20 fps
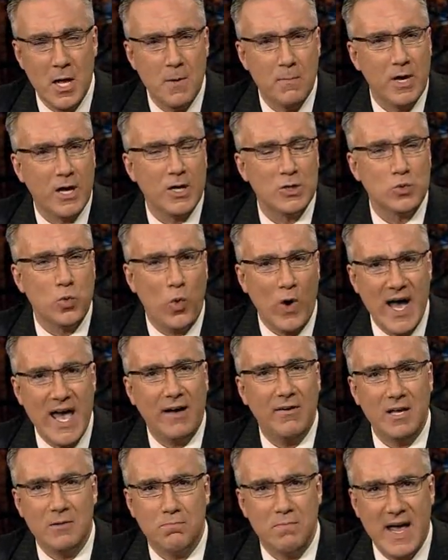Because
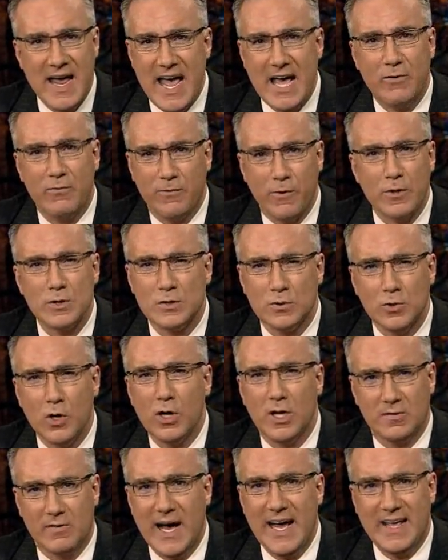while it may at first
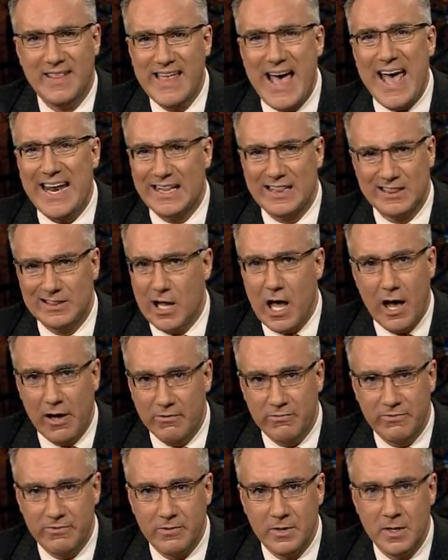look like that
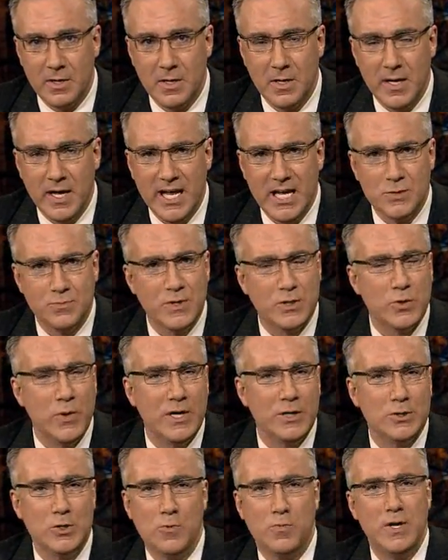love is
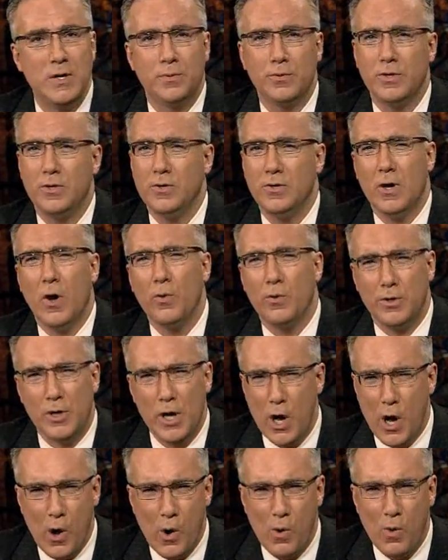between two people you don't
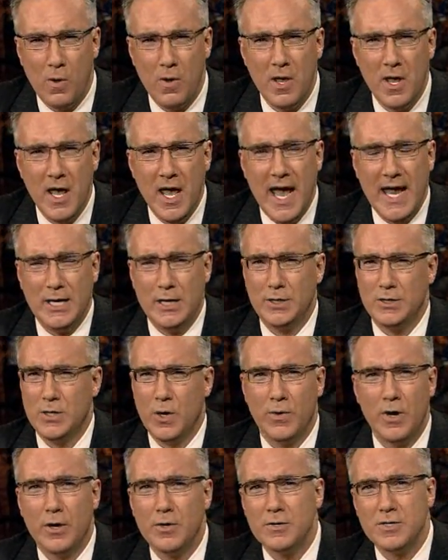know and you
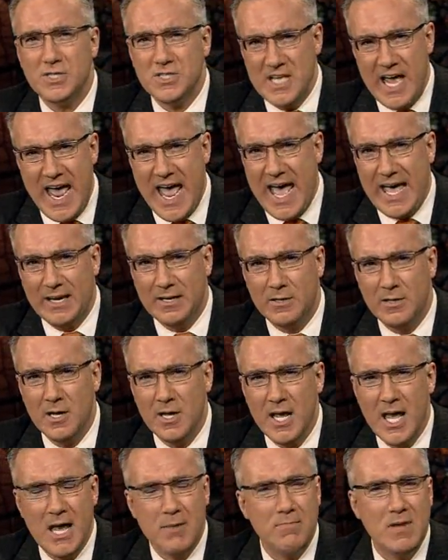don't understand
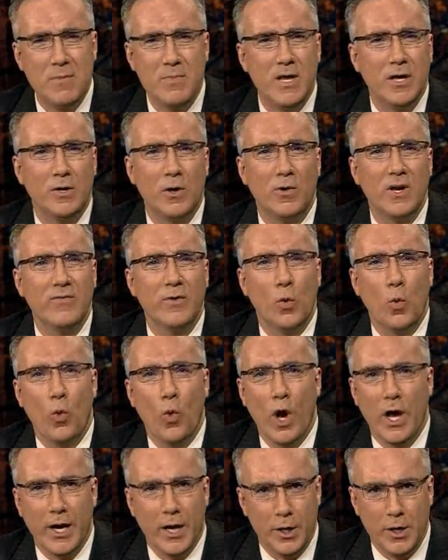and maybe you don't even
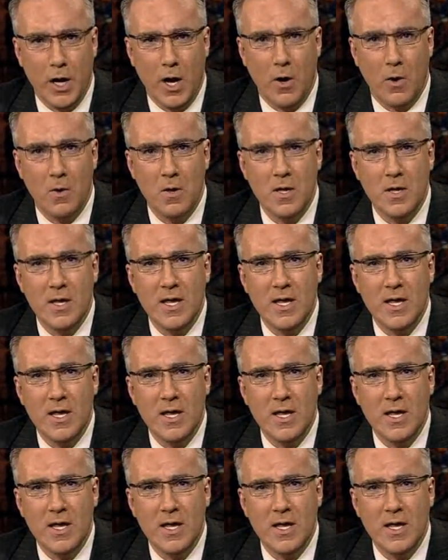want to know,